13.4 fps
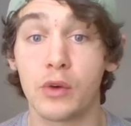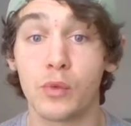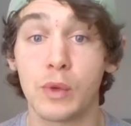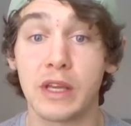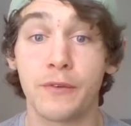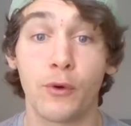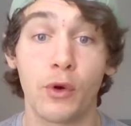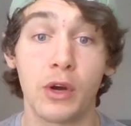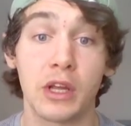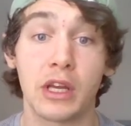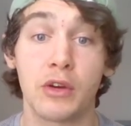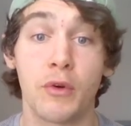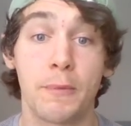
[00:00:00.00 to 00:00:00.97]
on week 4,
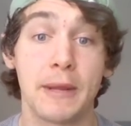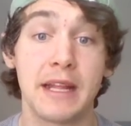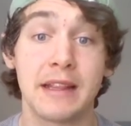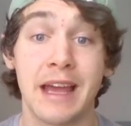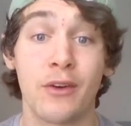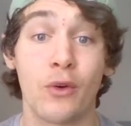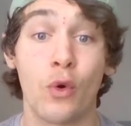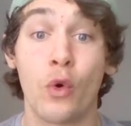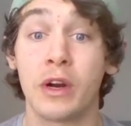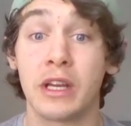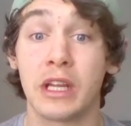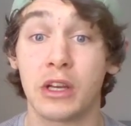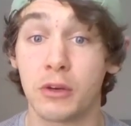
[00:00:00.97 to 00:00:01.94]
you can repeat that,
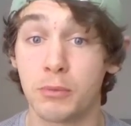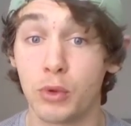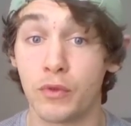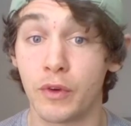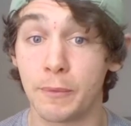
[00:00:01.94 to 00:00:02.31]
or you could move